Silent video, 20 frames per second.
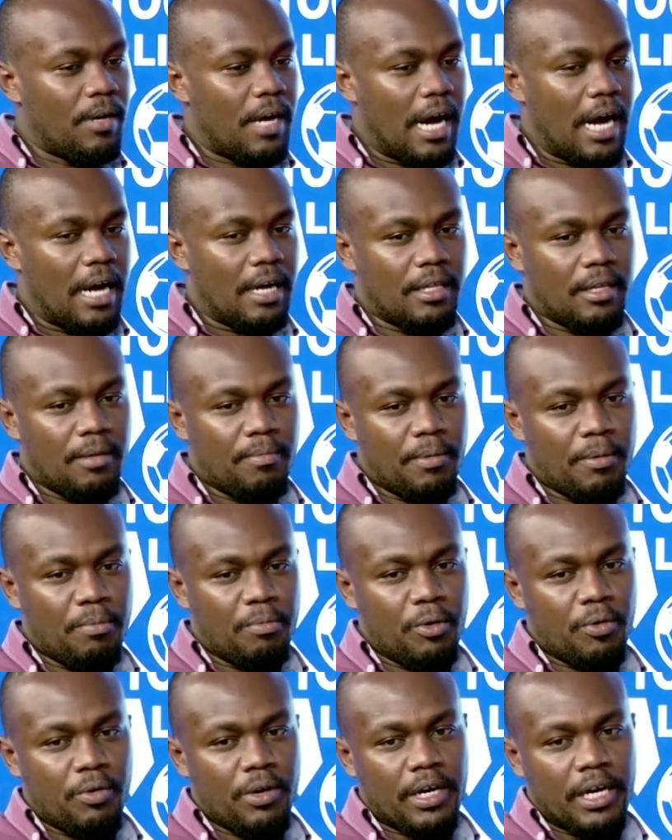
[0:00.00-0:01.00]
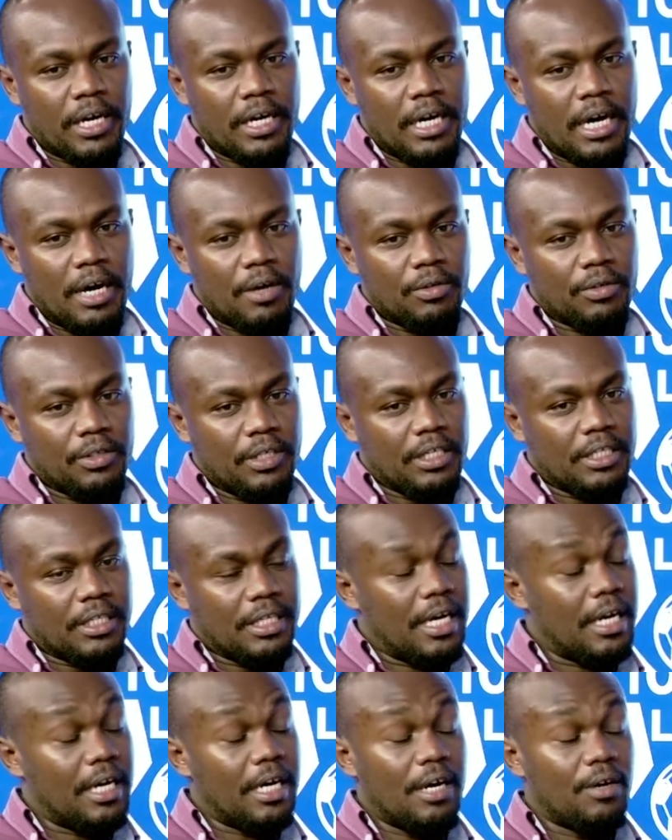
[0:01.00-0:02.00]
are the people we can outright
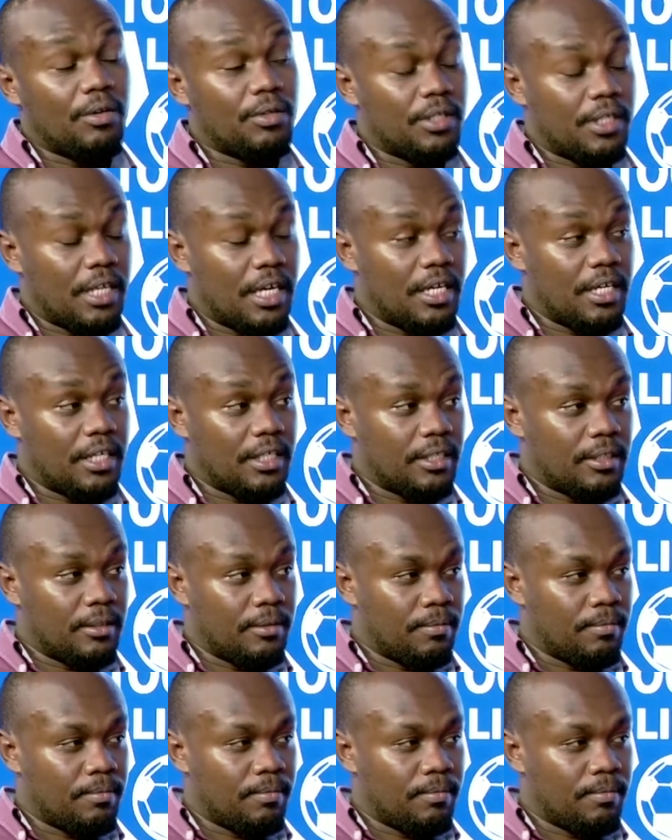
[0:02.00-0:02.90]
say are outsiders.